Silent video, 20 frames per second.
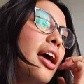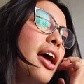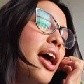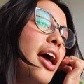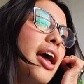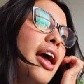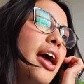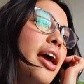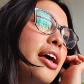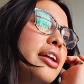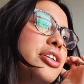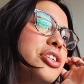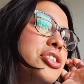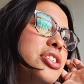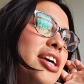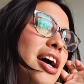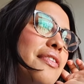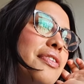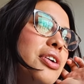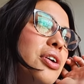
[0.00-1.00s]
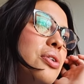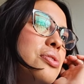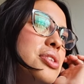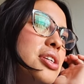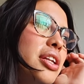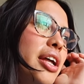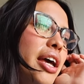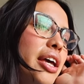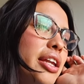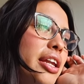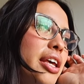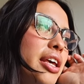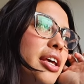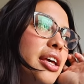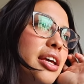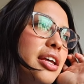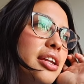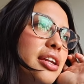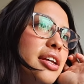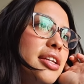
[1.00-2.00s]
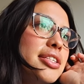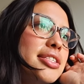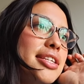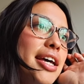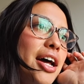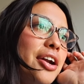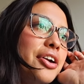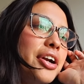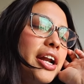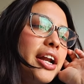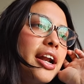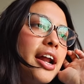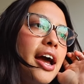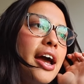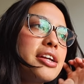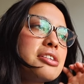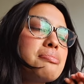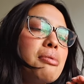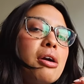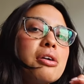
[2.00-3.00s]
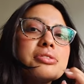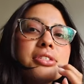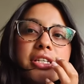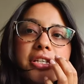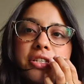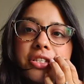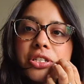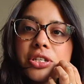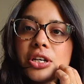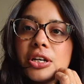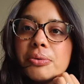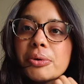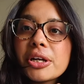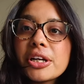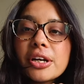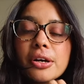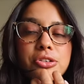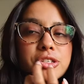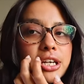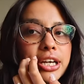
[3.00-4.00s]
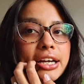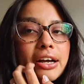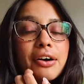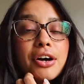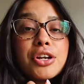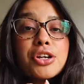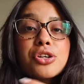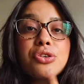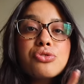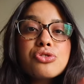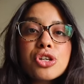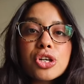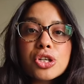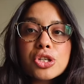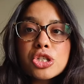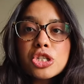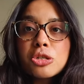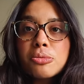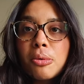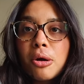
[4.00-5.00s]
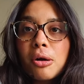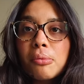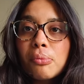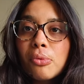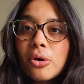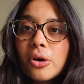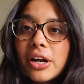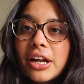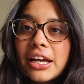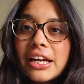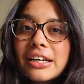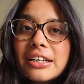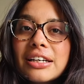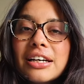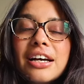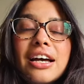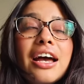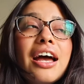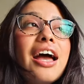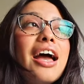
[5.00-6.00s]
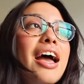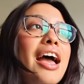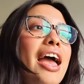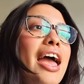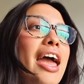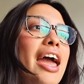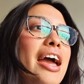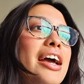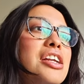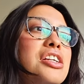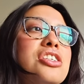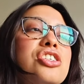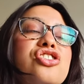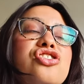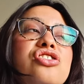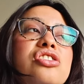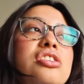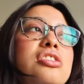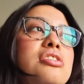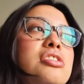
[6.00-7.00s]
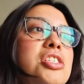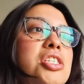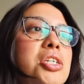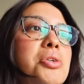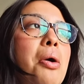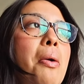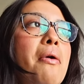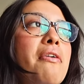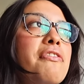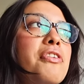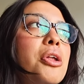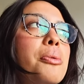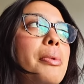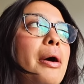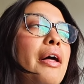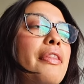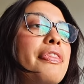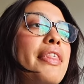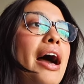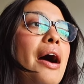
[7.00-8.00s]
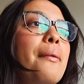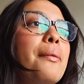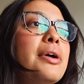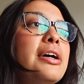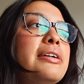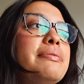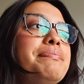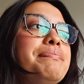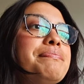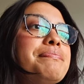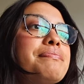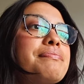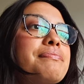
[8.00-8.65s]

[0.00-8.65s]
And just have a cozy night in. It's Saturday night, tomorrow's Easter. We're gonna go check out a new church tomorrow morning. and just see how I feel about that one.